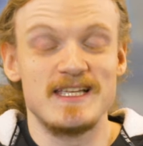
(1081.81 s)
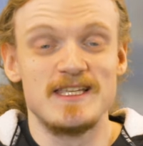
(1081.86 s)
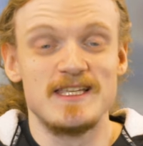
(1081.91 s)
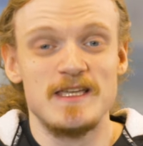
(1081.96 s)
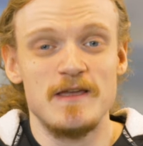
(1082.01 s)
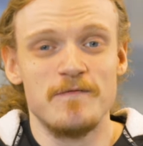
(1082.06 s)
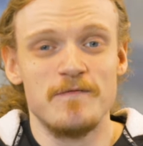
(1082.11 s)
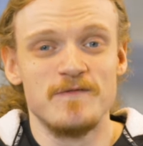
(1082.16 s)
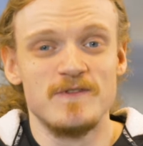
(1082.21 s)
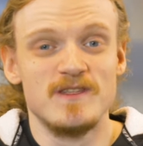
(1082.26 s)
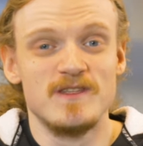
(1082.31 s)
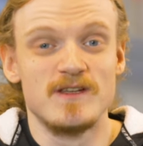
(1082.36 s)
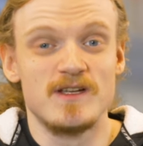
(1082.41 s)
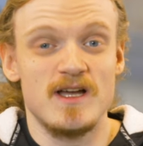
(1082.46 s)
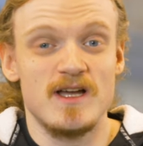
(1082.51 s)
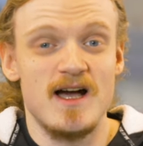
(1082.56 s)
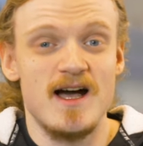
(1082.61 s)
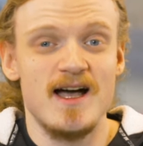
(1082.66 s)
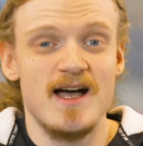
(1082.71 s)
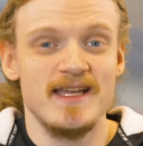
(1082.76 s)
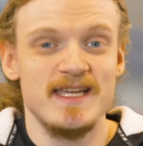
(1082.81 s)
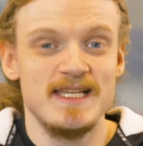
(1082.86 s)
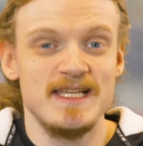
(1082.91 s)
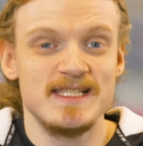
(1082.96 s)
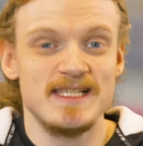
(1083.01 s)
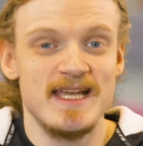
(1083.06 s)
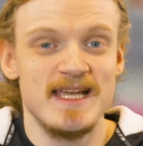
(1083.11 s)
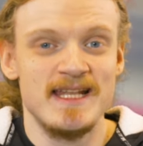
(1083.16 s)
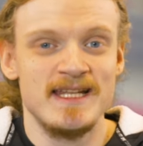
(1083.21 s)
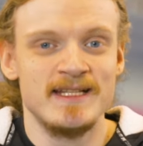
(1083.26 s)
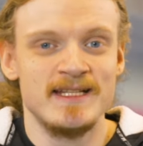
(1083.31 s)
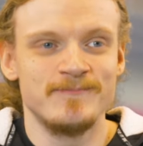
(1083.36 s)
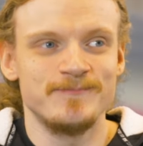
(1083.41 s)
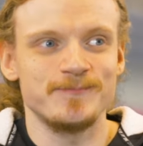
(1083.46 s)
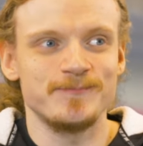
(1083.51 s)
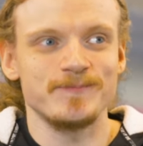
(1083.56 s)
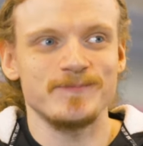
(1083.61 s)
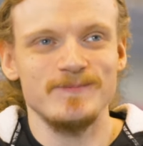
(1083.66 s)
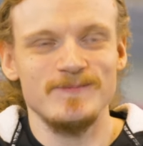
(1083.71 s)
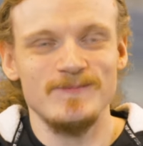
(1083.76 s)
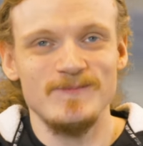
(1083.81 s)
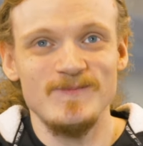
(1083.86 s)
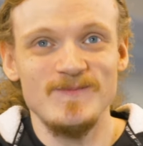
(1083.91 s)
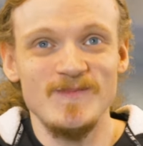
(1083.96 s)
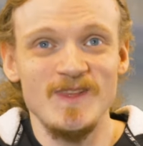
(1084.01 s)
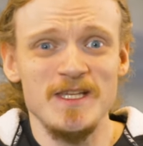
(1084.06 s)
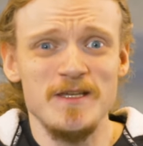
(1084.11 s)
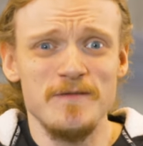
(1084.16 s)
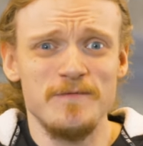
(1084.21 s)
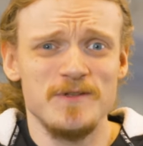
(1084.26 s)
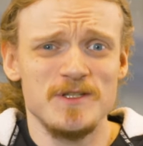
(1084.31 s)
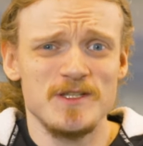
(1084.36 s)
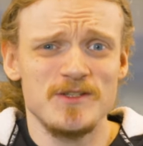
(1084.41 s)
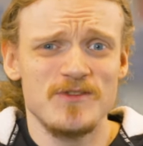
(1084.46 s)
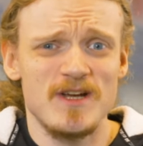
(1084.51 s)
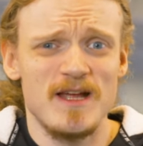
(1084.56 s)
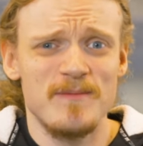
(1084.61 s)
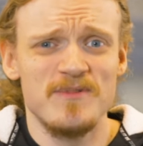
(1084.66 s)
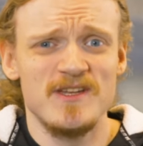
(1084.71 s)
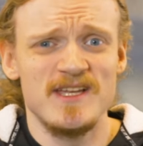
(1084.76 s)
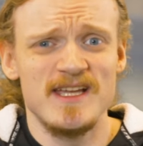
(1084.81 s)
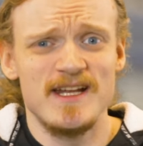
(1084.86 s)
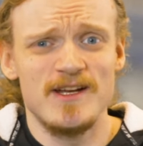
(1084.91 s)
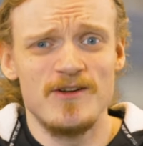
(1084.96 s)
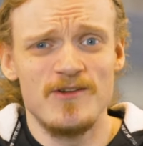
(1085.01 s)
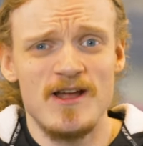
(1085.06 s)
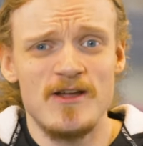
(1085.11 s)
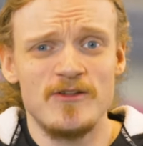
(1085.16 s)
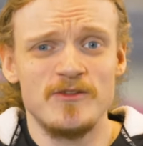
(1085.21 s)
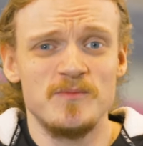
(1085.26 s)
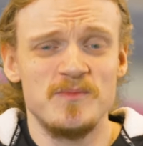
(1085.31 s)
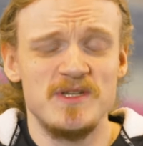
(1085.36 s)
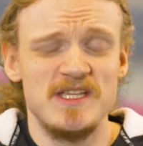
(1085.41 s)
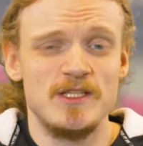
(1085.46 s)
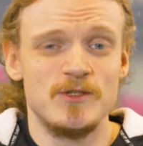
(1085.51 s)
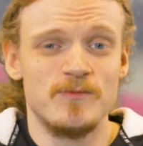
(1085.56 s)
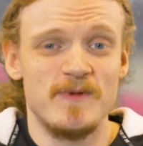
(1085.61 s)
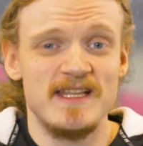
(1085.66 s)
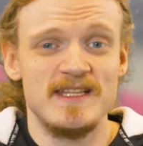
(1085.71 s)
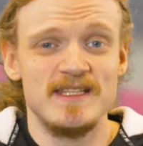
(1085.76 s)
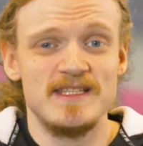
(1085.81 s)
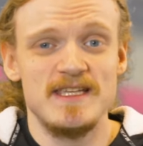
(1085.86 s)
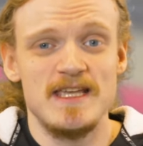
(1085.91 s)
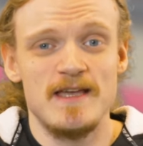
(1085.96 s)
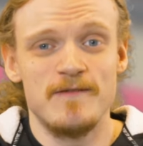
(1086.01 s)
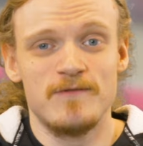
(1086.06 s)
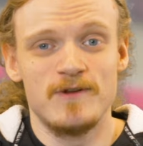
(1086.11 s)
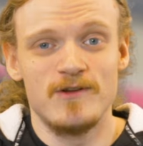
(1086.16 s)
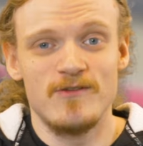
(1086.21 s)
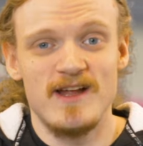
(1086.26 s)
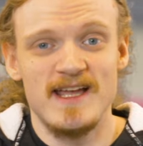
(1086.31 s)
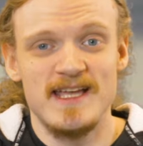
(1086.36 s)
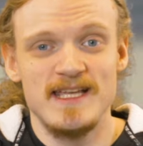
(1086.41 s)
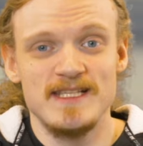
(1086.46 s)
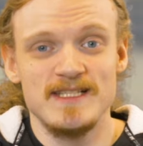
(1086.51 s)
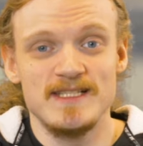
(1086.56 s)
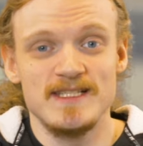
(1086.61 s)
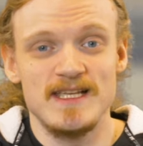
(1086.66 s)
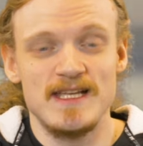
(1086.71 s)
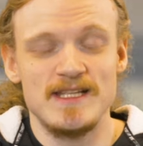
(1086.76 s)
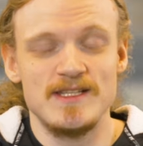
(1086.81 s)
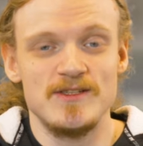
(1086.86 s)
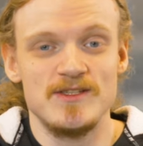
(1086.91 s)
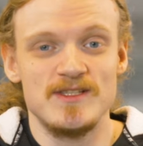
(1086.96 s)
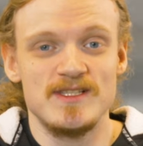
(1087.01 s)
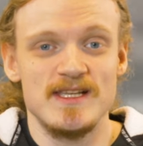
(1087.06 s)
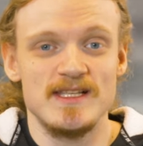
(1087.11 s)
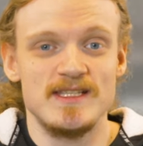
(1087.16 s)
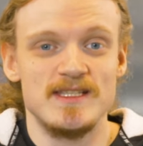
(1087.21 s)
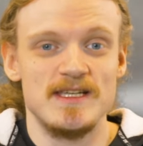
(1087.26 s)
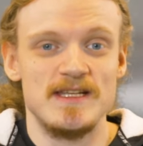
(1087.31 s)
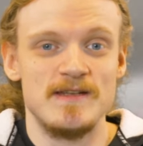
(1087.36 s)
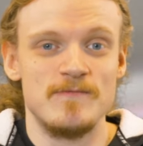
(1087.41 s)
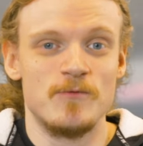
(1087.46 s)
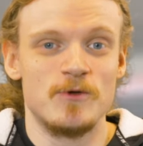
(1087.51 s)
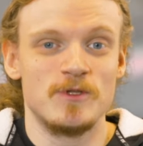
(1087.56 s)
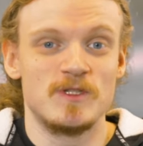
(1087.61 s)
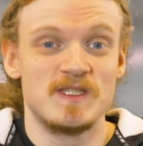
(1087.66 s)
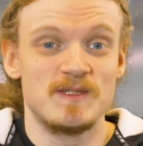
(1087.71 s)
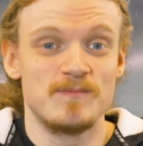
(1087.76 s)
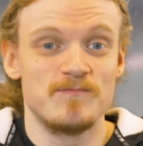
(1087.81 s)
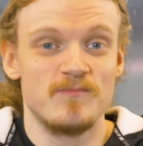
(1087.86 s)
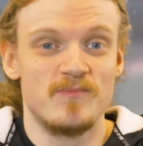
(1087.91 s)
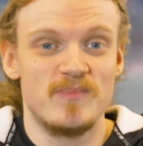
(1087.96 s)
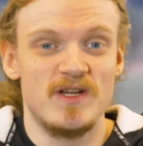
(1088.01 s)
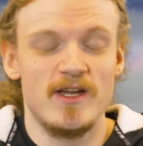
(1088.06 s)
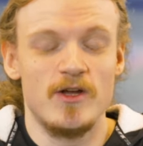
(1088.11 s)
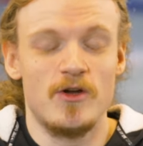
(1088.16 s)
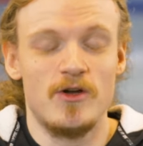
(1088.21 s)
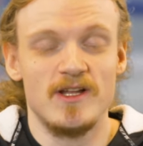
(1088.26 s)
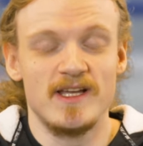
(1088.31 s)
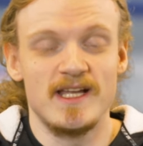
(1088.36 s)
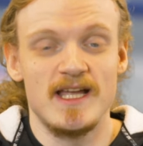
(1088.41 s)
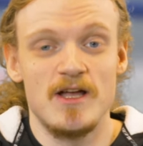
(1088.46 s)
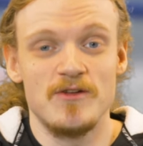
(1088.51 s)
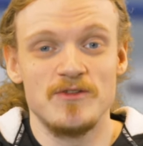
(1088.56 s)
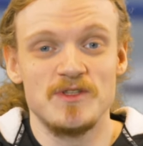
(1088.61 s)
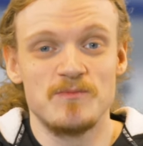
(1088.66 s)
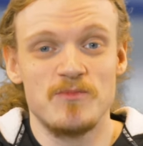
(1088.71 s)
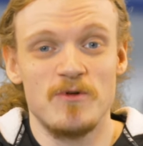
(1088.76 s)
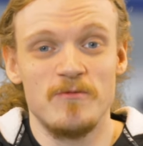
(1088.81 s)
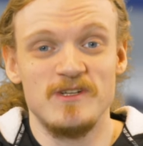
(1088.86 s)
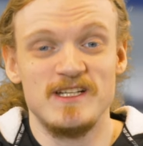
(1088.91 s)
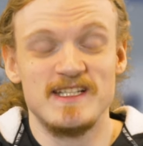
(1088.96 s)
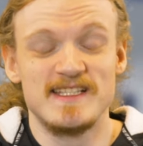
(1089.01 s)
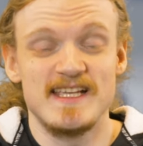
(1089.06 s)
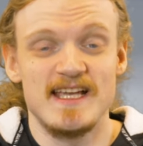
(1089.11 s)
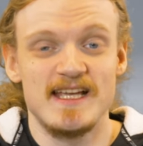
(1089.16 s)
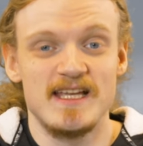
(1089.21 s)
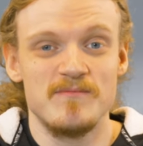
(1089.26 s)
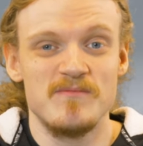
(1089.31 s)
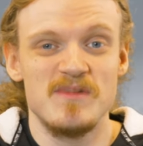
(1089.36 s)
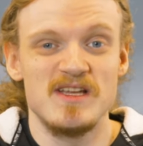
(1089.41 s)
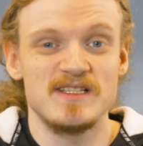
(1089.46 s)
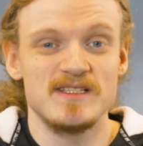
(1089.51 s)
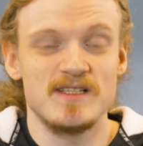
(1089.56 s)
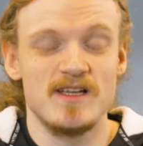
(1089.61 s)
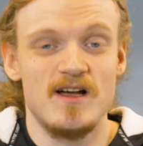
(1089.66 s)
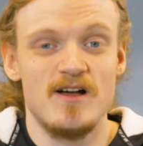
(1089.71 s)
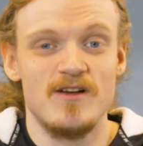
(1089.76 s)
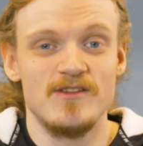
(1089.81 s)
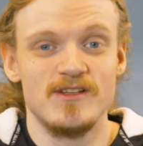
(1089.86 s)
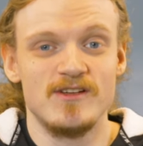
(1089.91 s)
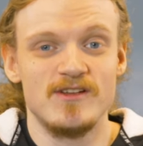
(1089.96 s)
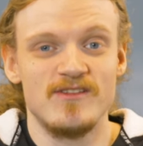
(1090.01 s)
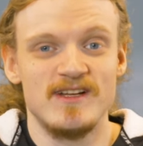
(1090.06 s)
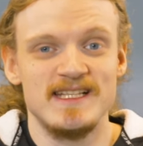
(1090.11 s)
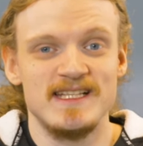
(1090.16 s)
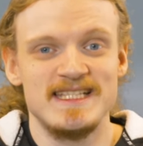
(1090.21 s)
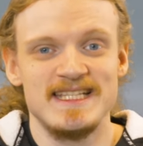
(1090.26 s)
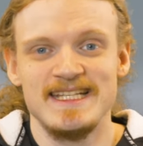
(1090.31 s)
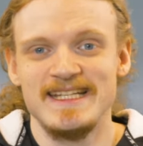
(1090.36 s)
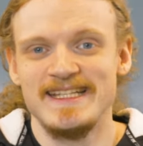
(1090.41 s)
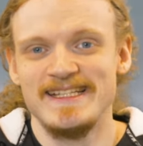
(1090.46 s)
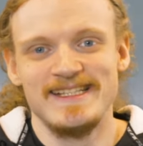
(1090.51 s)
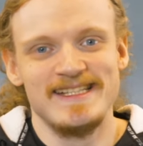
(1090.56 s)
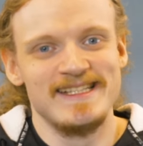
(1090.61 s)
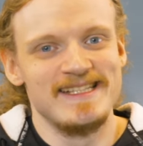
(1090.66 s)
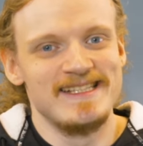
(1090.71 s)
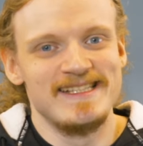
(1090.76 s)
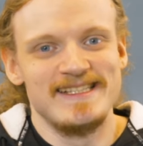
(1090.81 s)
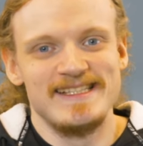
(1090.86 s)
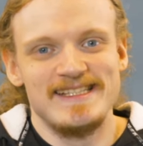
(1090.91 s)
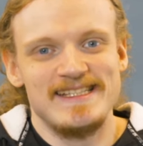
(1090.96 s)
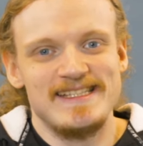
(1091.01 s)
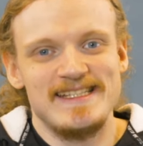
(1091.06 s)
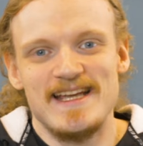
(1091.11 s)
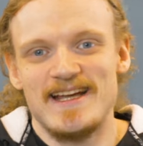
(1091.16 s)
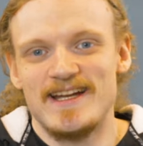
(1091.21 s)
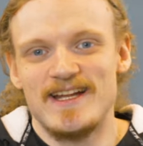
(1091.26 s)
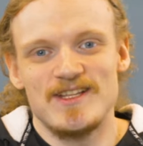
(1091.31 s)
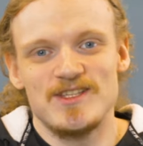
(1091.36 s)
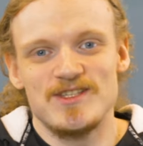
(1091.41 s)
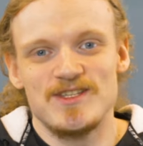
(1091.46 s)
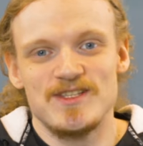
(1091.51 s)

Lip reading: Given the car he's in, if you're scrapping at around P20 every race and you sit in what's, by all accounts, probably the second best car on the grid, yeah, that's